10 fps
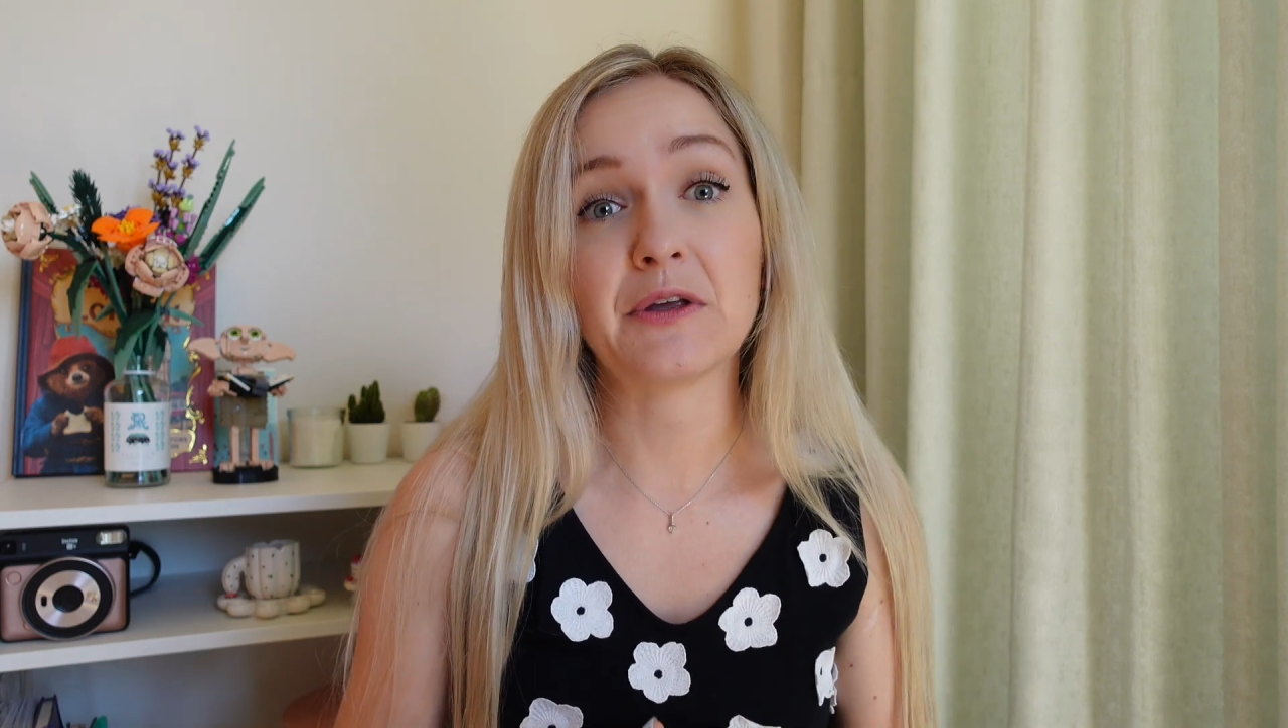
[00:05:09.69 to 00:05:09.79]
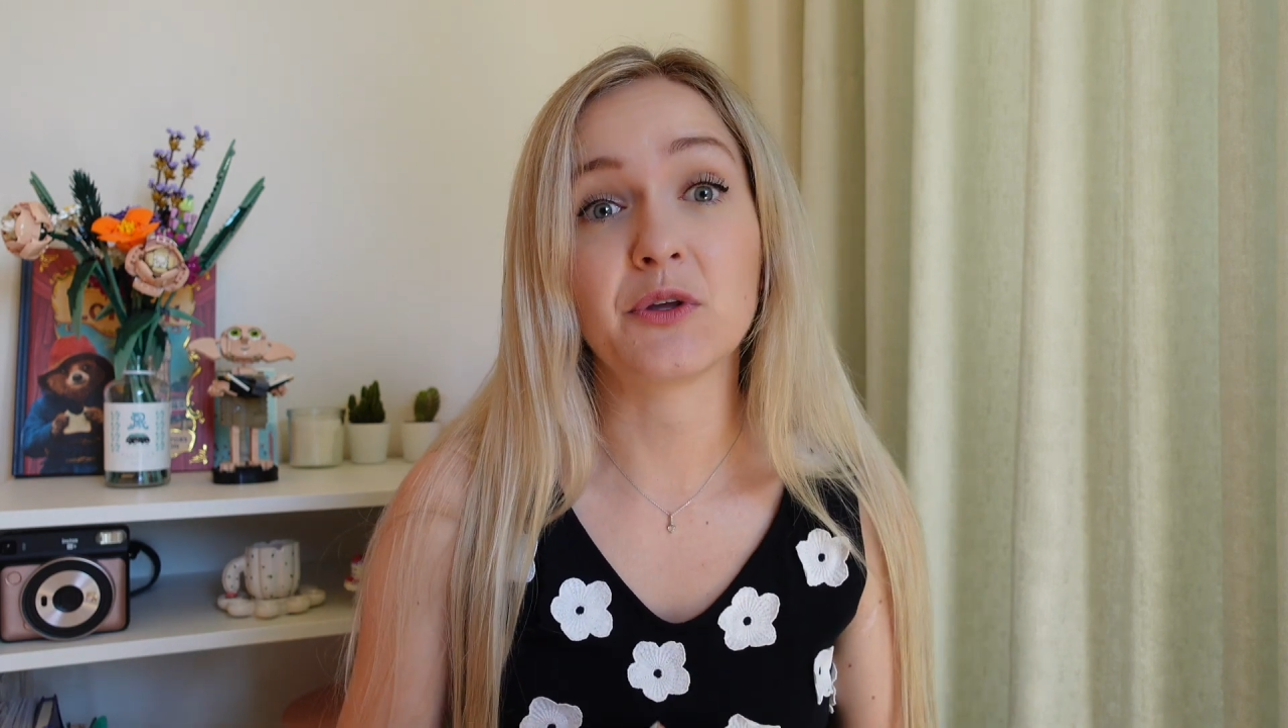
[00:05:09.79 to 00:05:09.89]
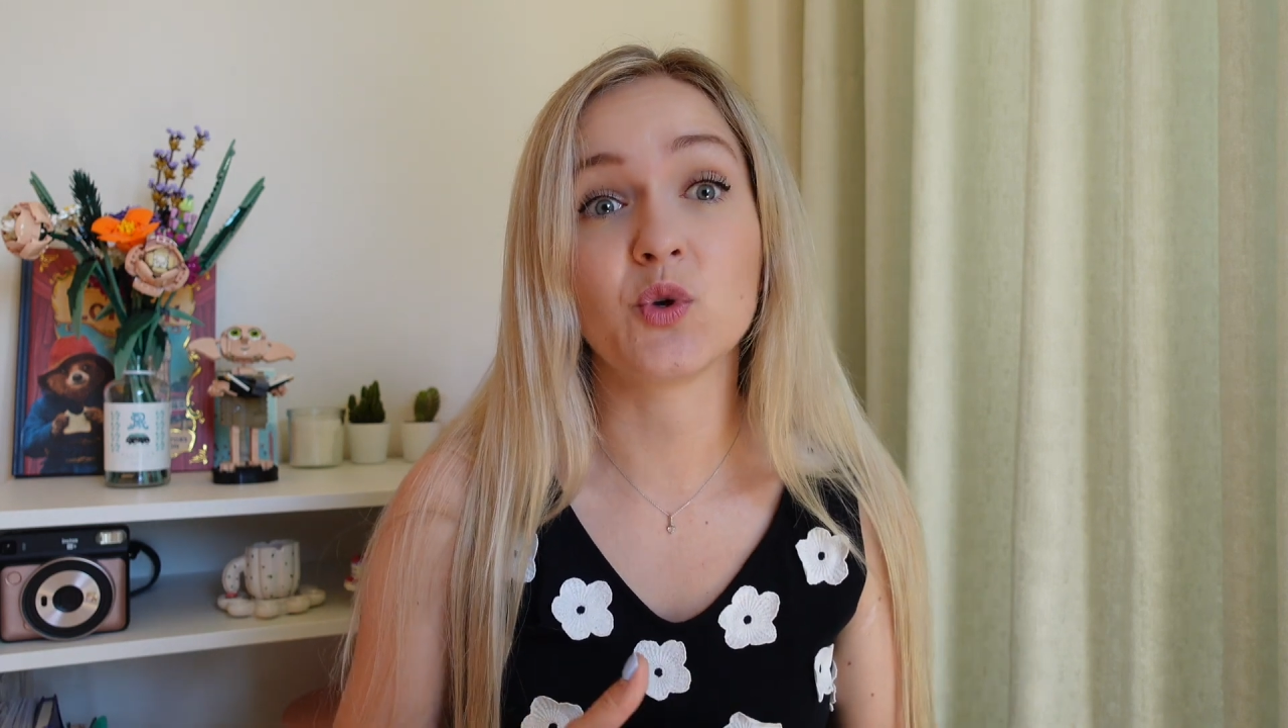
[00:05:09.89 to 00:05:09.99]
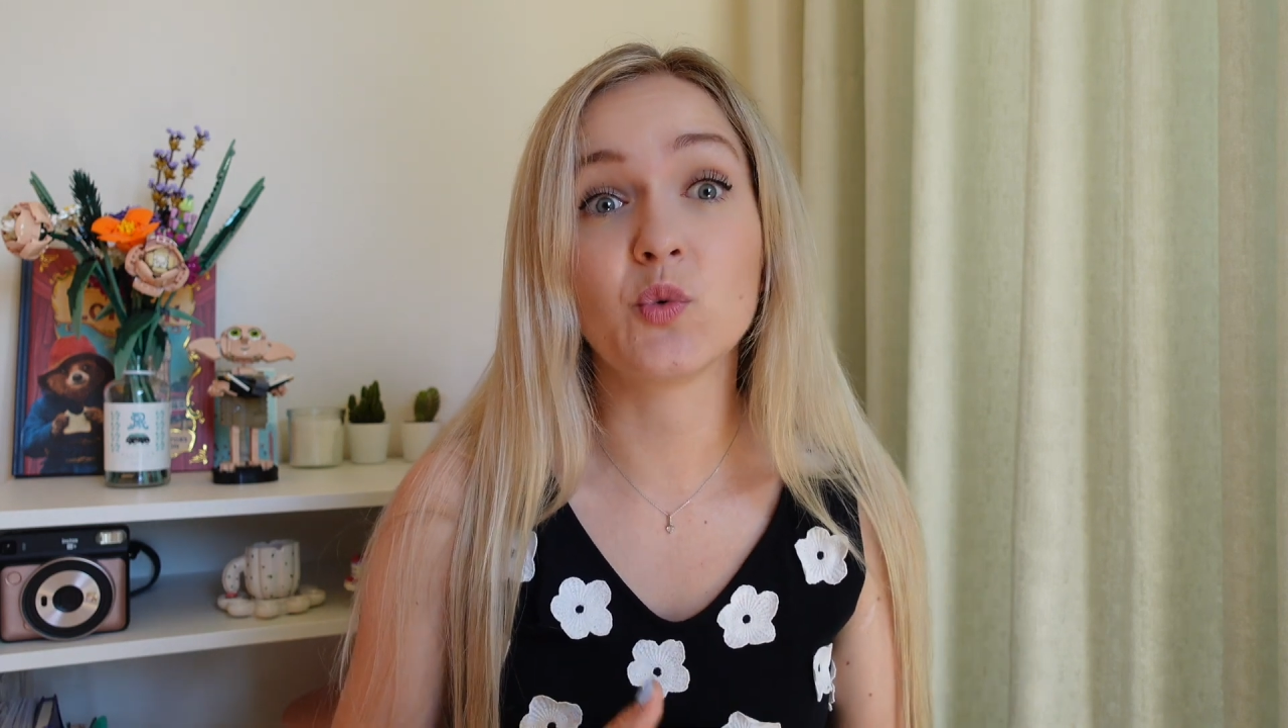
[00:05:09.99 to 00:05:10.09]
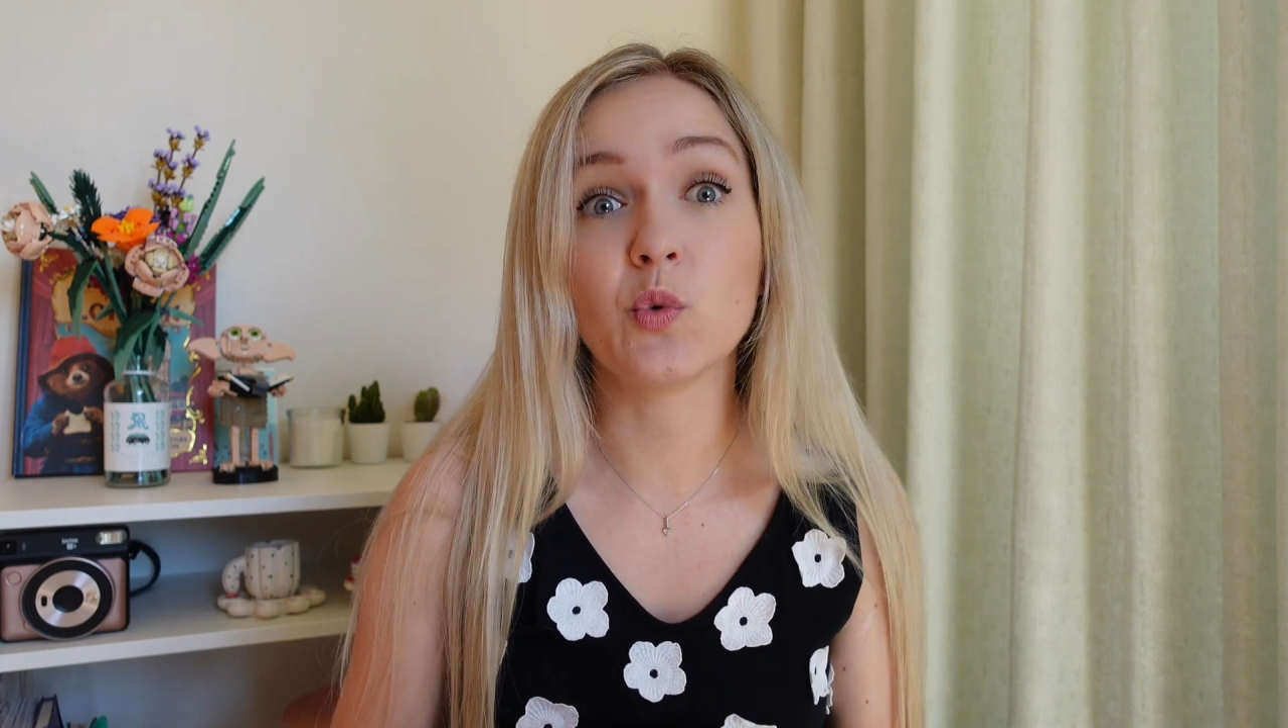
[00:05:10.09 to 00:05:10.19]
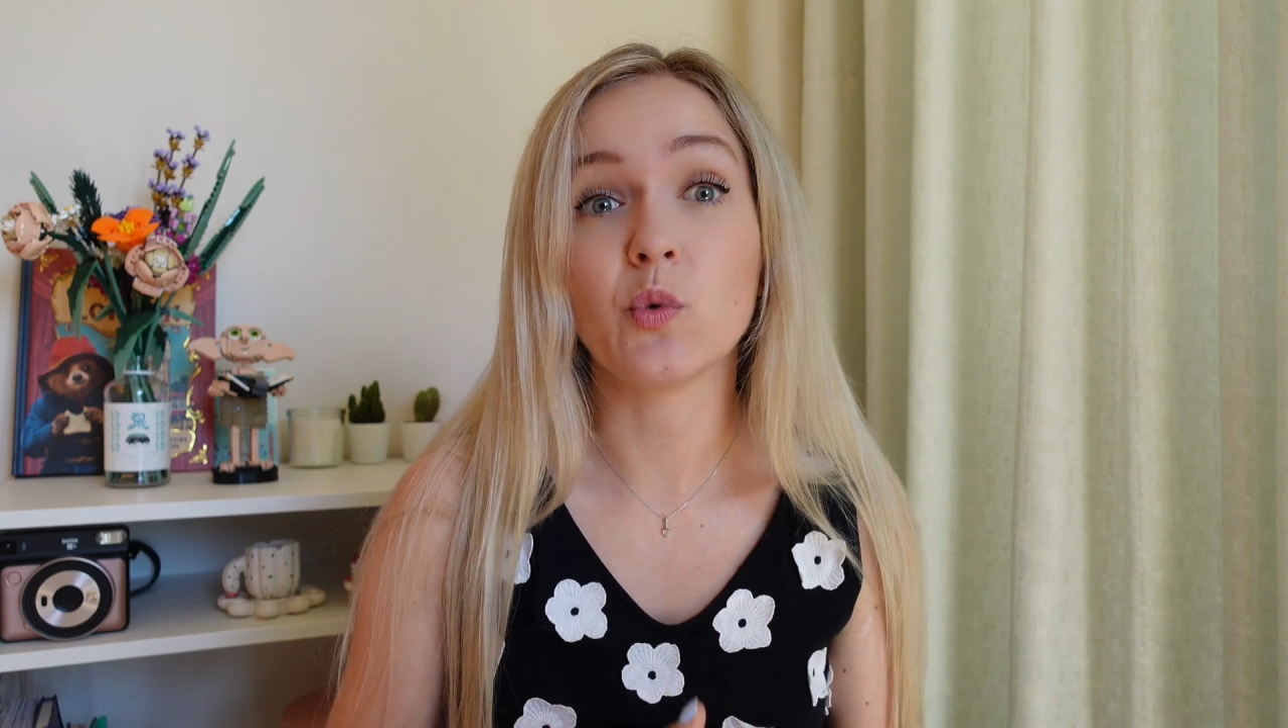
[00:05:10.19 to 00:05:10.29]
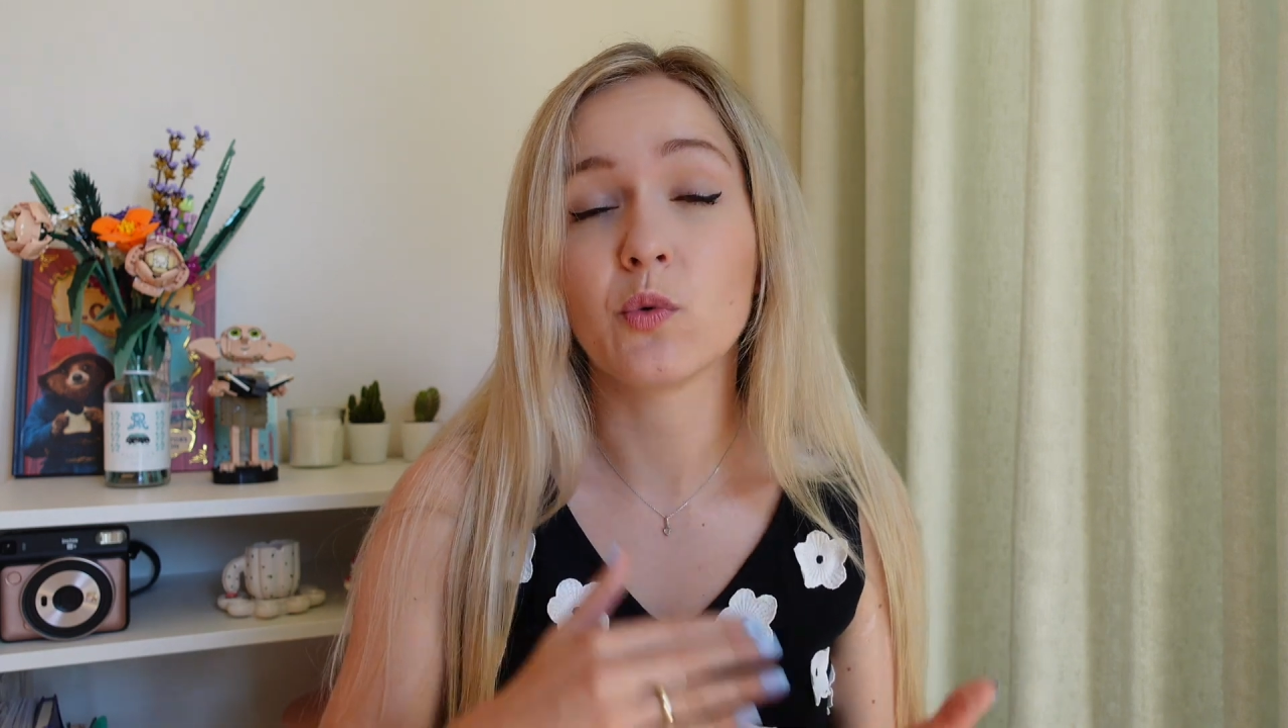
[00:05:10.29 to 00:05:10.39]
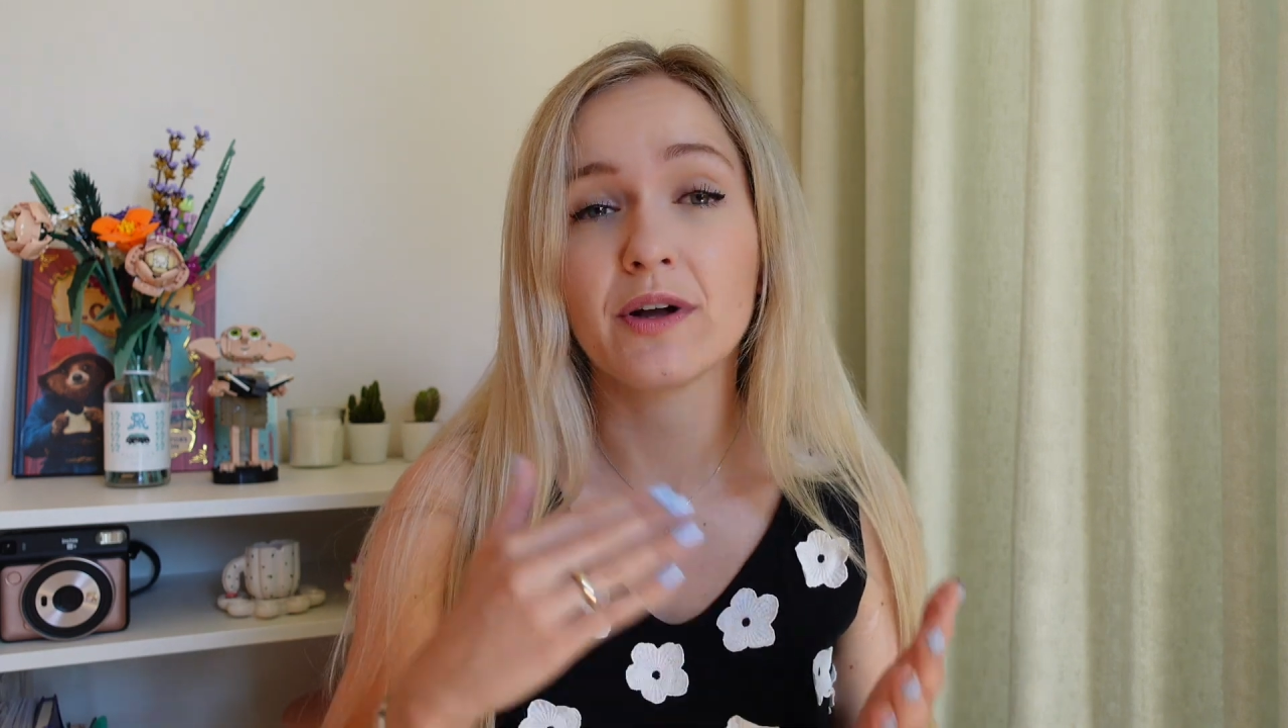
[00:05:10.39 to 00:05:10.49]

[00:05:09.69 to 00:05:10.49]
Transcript: you